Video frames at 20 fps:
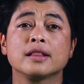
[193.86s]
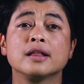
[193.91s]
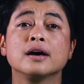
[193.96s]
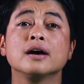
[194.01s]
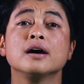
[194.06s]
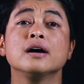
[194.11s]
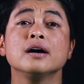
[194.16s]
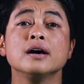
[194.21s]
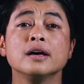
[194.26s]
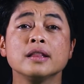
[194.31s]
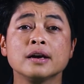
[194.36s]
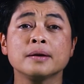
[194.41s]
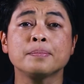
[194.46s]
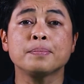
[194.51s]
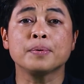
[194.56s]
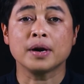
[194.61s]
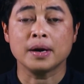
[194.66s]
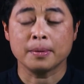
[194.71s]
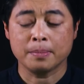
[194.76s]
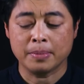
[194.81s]
the other
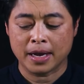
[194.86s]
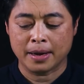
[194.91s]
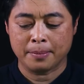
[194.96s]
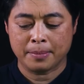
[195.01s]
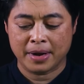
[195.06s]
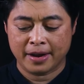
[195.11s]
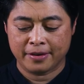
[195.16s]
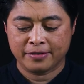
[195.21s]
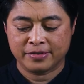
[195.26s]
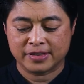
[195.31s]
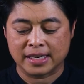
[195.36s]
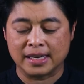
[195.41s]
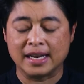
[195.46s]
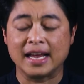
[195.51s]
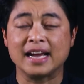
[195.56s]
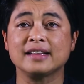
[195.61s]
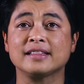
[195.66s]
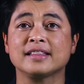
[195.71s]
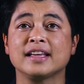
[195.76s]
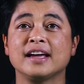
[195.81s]
problem I've
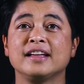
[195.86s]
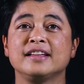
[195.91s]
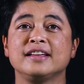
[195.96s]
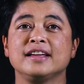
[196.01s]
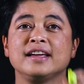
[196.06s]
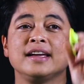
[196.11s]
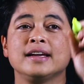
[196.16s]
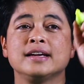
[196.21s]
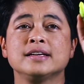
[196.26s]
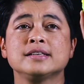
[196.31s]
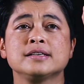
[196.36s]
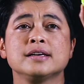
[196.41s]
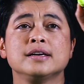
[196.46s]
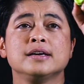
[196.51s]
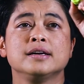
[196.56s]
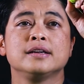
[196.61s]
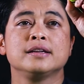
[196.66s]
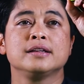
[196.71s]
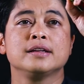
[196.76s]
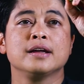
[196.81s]
selected is
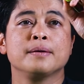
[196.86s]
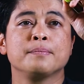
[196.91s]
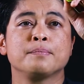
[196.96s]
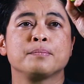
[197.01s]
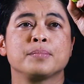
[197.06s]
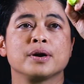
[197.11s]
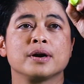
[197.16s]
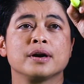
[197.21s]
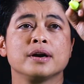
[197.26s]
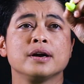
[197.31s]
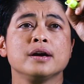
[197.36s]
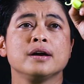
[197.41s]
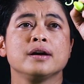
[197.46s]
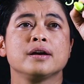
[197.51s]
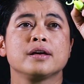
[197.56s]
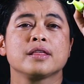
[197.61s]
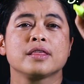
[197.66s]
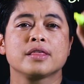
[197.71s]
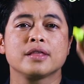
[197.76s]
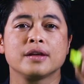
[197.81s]
number
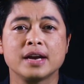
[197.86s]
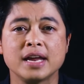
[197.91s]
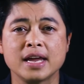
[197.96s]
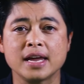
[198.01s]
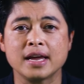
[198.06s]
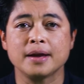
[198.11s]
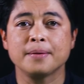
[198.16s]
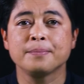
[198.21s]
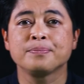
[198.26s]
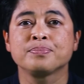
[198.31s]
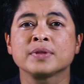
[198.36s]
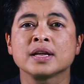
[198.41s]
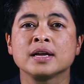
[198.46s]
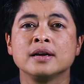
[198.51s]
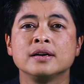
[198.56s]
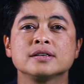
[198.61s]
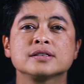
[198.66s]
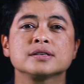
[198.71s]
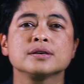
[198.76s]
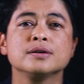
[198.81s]
3.
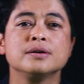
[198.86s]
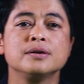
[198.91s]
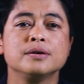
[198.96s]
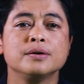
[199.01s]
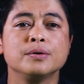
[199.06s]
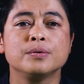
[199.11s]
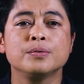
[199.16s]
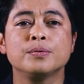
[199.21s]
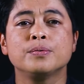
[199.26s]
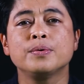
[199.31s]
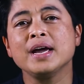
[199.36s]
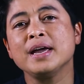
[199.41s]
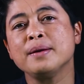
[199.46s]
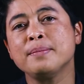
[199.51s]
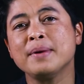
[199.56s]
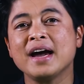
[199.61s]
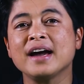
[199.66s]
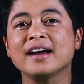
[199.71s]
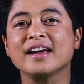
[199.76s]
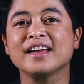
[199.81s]
So, way
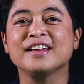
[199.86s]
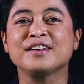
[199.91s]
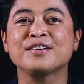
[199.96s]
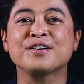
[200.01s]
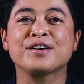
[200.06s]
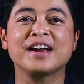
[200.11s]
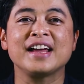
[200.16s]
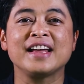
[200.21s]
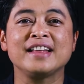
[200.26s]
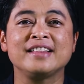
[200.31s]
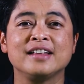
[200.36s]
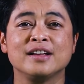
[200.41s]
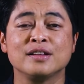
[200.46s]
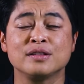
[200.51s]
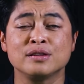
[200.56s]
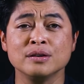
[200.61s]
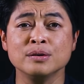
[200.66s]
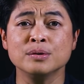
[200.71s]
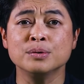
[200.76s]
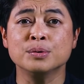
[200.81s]
back in grade
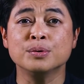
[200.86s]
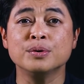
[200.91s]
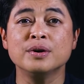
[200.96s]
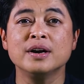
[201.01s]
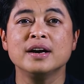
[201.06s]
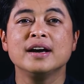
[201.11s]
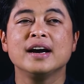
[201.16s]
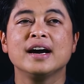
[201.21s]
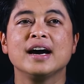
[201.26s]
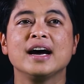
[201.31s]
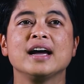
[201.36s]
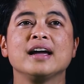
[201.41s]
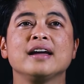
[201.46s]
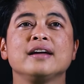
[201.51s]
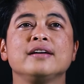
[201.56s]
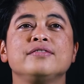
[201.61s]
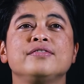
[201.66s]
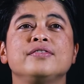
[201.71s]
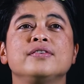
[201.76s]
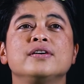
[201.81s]
2,
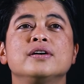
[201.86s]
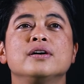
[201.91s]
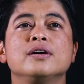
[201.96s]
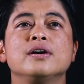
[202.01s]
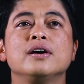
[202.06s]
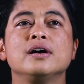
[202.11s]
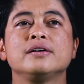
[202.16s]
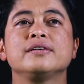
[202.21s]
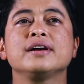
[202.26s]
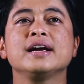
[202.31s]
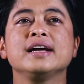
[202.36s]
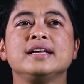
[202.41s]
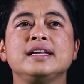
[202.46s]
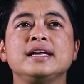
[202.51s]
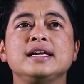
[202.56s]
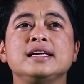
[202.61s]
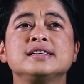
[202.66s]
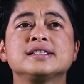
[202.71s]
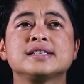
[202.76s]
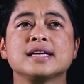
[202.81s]
I've
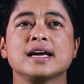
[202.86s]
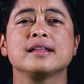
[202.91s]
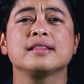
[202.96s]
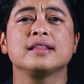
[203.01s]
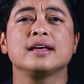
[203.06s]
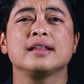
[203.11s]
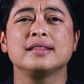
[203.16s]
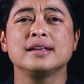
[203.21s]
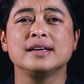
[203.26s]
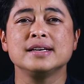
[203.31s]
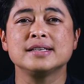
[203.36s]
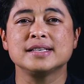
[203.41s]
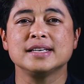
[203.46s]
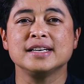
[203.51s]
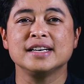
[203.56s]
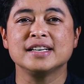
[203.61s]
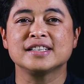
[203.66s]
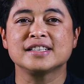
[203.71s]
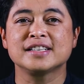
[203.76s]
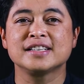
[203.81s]
already said that this
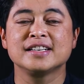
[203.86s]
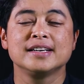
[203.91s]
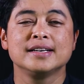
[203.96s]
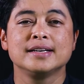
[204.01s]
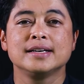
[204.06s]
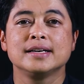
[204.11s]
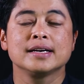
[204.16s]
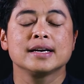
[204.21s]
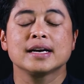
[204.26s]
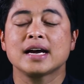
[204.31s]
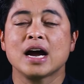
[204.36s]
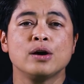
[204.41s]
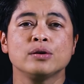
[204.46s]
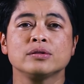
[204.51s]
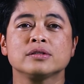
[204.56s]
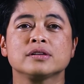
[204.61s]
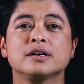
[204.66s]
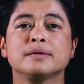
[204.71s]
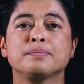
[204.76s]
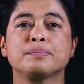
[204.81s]
is
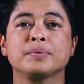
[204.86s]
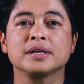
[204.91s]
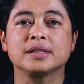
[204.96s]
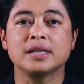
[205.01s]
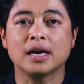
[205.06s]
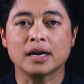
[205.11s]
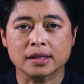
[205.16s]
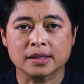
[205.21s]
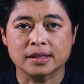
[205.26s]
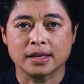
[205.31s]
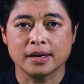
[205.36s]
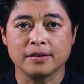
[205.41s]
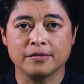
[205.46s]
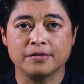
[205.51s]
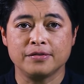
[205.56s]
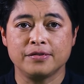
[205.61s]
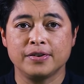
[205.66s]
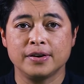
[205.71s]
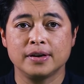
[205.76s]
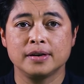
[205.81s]

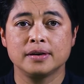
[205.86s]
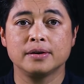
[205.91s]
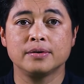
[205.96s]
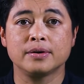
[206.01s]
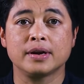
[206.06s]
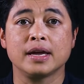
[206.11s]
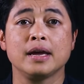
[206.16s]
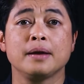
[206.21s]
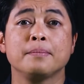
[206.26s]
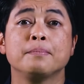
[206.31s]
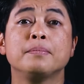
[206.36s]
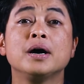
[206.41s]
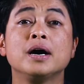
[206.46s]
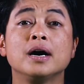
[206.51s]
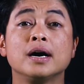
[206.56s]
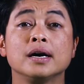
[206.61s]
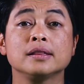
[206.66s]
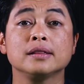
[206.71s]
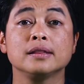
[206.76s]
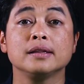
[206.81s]
counterproductive. Okay,
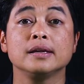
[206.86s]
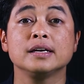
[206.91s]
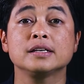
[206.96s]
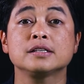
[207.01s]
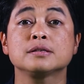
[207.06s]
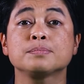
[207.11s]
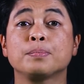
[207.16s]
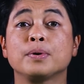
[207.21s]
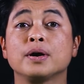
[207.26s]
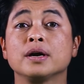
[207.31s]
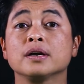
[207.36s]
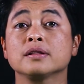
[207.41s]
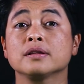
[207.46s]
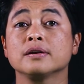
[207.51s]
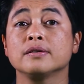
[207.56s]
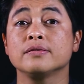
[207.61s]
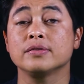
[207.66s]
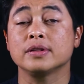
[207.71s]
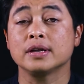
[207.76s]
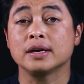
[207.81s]
but it's part
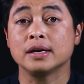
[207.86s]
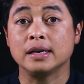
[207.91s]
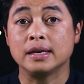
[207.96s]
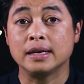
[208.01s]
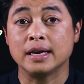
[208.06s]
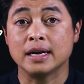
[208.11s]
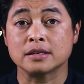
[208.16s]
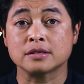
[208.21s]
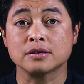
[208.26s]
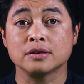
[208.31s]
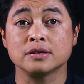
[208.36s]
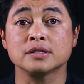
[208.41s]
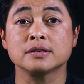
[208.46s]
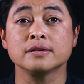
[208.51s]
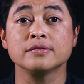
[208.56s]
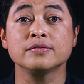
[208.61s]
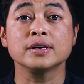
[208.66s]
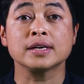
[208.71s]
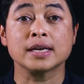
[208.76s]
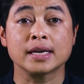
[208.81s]
of the lessons
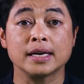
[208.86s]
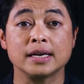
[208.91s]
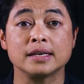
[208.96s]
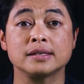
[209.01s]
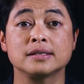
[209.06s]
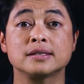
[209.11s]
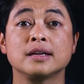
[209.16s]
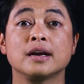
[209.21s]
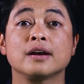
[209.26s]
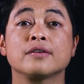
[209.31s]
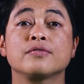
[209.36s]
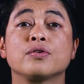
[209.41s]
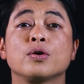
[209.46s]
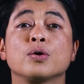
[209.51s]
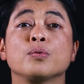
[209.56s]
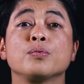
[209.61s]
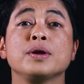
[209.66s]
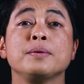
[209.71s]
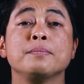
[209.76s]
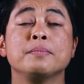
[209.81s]
of the kids,
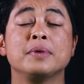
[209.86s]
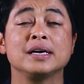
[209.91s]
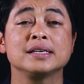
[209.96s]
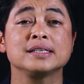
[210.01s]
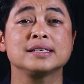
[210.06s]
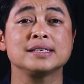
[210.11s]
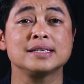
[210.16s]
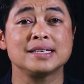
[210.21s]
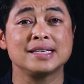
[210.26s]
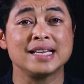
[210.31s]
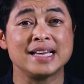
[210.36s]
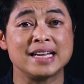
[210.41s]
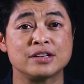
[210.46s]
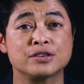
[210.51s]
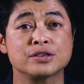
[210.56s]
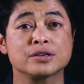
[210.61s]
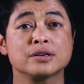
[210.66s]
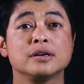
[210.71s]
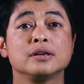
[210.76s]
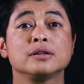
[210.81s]
therefore we must
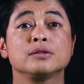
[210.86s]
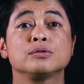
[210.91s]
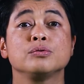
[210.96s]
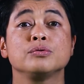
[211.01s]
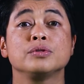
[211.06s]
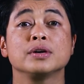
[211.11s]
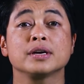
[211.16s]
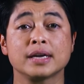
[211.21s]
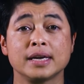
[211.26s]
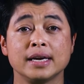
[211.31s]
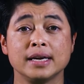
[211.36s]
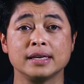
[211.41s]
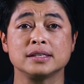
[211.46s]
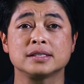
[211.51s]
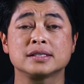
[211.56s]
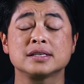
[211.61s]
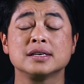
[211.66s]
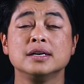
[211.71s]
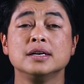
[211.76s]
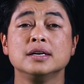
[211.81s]
teach to the
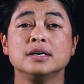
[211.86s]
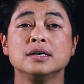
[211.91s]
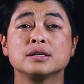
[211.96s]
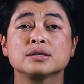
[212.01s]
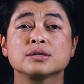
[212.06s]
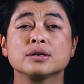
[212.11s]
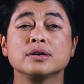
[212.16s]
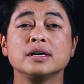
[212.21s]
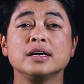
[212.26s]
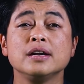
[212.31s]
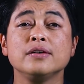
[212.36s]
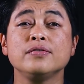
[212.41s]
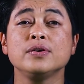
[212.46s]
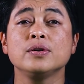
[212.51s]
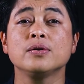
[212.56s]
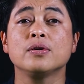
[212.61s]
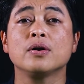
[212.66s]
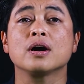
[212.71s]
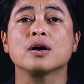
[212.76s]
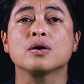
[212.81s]
kids. So if
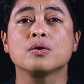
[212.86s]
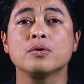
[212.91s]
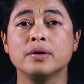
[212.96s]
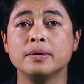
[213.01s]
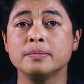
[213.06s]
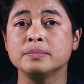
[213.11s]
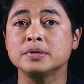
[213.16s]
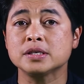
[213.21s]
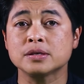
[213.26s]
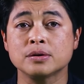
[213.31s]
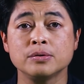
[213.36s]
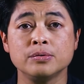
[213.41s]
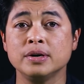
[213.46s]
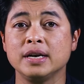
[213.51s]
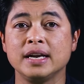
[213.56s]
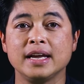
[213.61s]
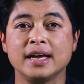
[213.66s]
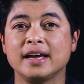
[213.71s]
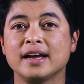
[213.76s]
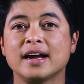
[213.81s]
you are
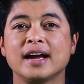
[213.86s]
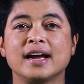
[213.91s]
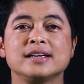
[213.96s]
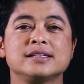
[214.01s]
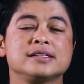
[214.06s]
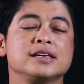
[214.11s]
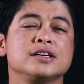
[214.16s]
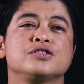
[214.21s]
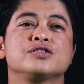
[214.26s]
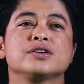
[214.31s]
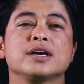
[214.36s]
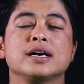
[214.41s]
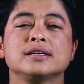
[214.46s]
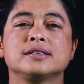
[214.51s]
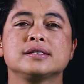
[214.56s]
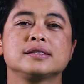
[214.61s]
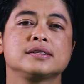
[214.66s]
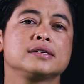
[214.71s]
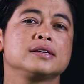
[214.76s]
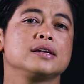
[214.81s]
homeschooling, I
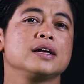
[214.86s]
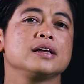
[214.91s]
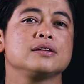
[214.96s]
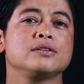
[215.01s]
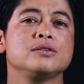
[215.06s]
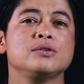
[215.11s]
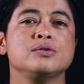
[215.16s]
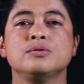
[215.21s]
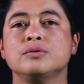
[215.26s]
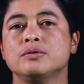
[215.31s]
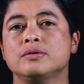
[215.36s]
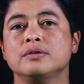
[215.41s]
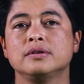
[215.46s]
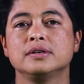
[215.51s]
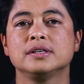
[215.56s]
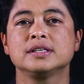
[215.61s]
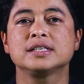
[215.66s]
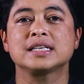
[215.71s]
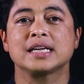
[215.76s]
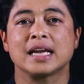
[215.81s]
suggest that you
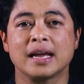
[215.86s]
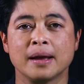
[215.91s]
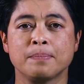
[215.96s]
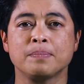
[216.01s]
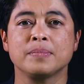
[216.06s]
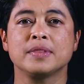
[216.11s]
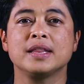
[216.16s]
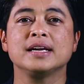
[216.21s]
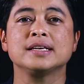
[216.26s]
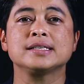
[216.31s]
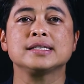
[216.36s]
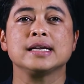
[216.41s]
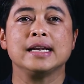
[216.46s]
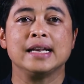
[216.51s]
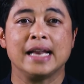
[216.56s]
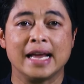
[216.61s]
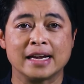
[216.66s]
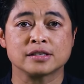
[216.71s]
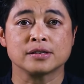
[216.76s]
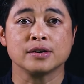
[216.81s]
skip this
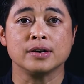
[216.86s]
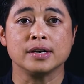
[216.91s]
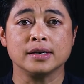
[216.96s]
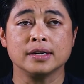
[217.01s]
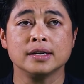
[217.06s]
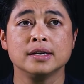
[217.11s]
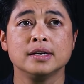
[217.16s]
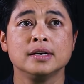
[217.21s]
lesson.